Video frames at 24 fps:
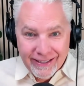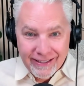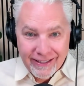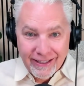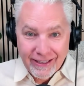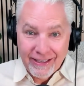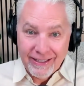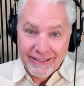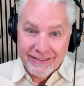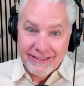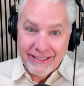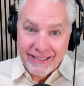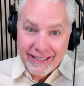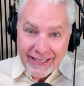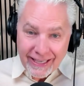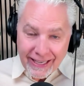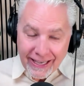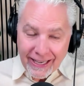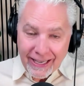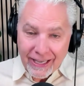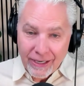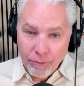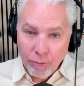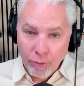Because as a
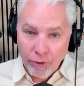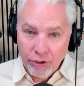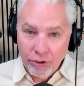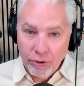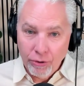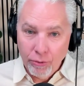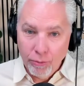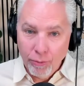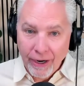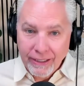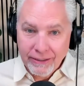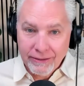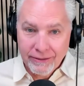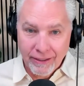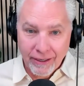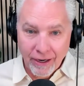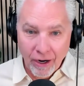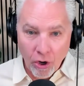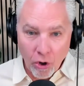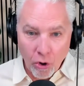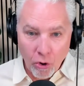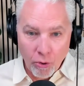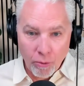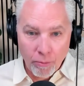kid, were you raised in
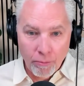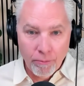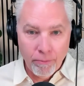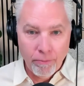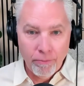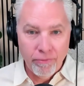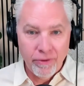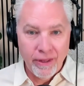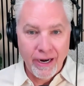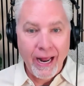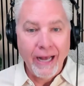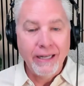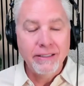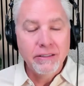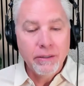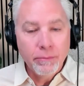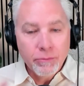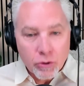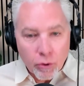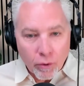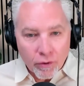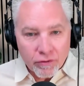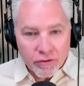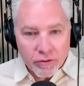a home that had
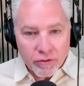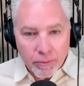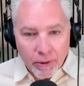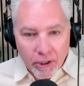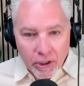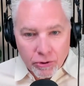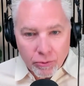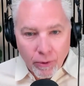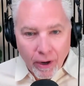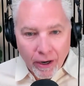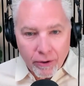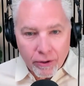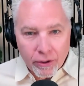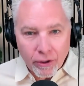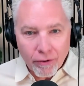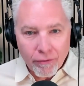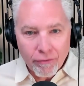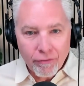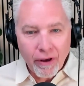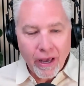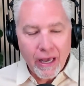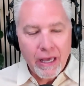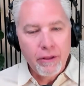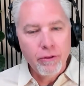some sort of spirituality or
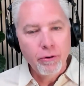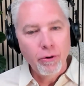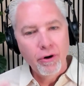faith,